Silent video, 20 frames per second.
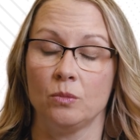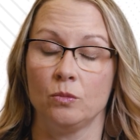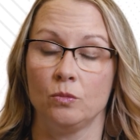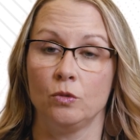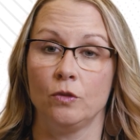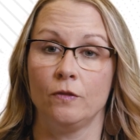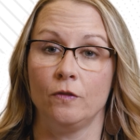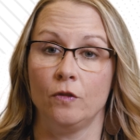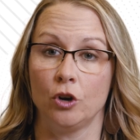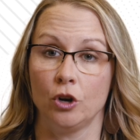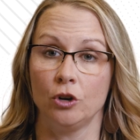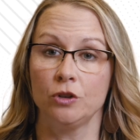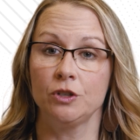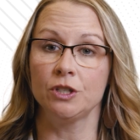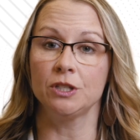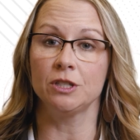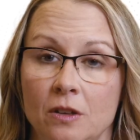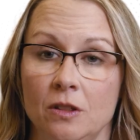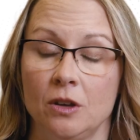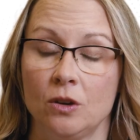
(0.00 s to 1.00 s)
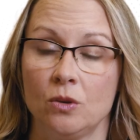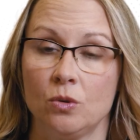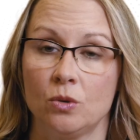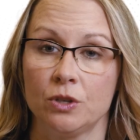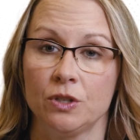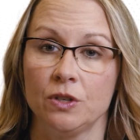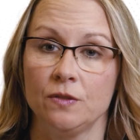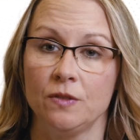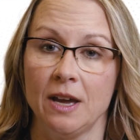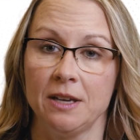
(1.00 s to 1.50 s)
reverse the
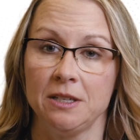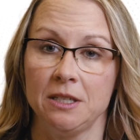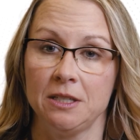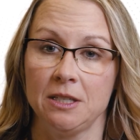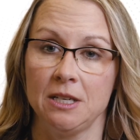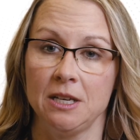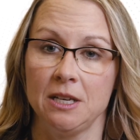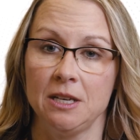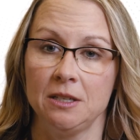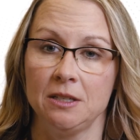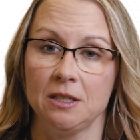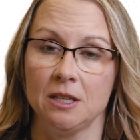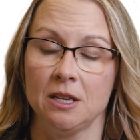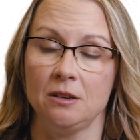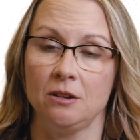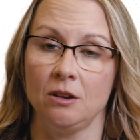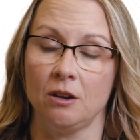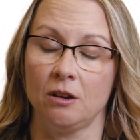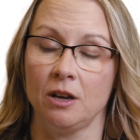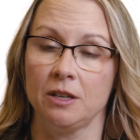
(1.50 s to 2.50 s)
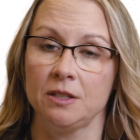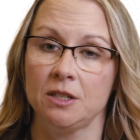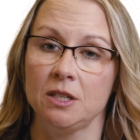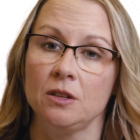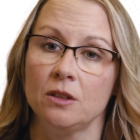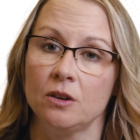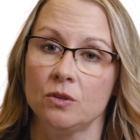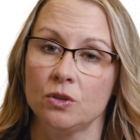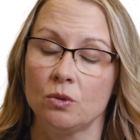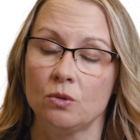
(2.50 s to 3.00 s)
course of that disease and not
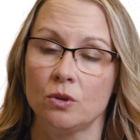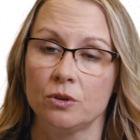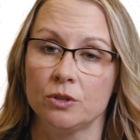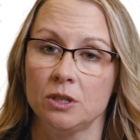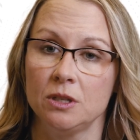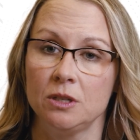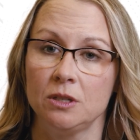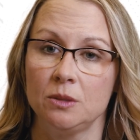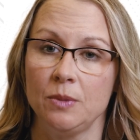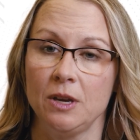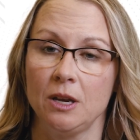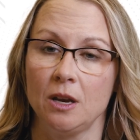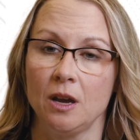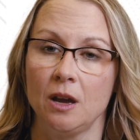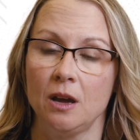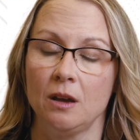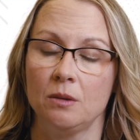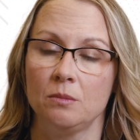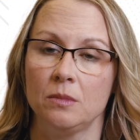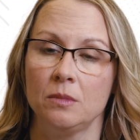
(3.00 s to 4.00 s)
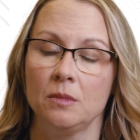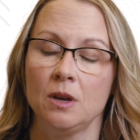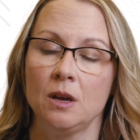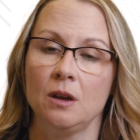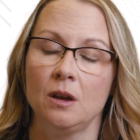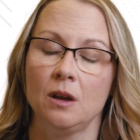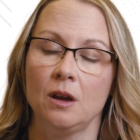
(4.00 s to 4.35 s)
see those horses become